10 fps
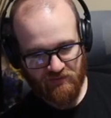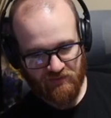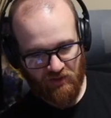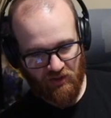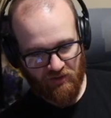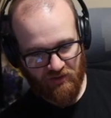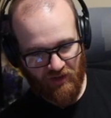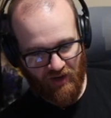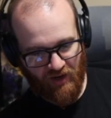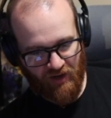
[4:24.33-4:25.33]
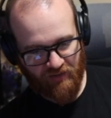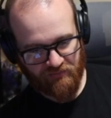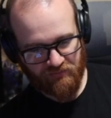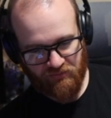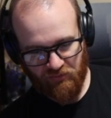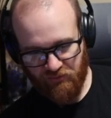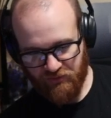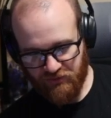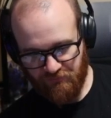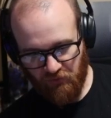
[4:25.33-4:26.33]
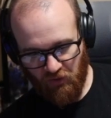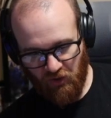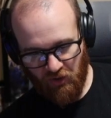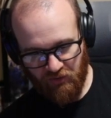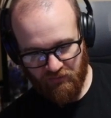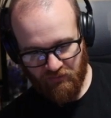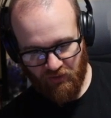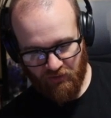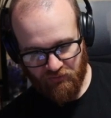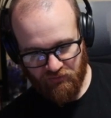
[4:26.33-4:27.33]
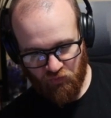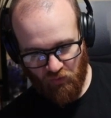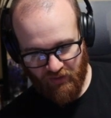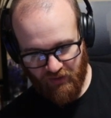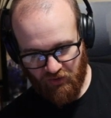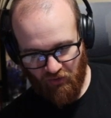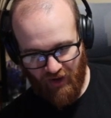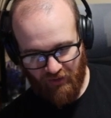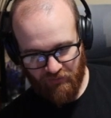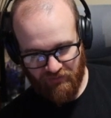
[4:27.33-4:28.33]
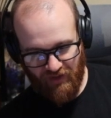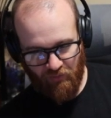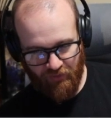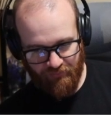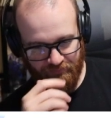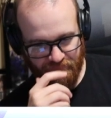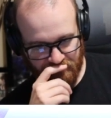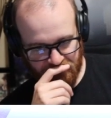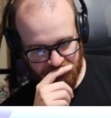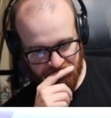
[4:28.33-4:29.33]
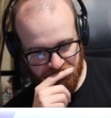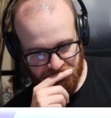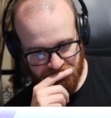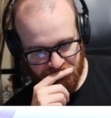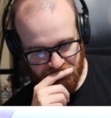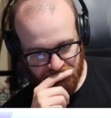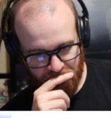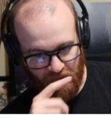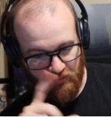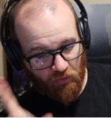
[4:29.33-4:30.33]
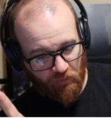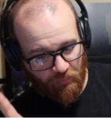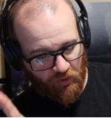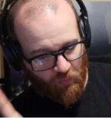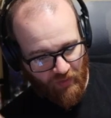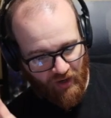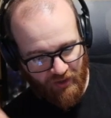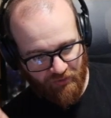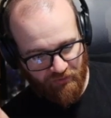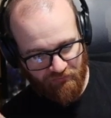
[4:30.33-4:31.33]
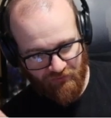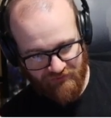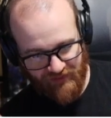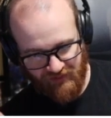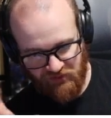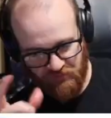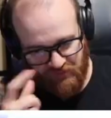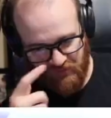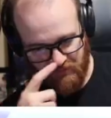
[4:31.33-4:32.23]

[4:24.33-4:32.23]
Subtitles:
Arcanine, gorgeous full art, 120 a crack with that one. But notably only 150 HP,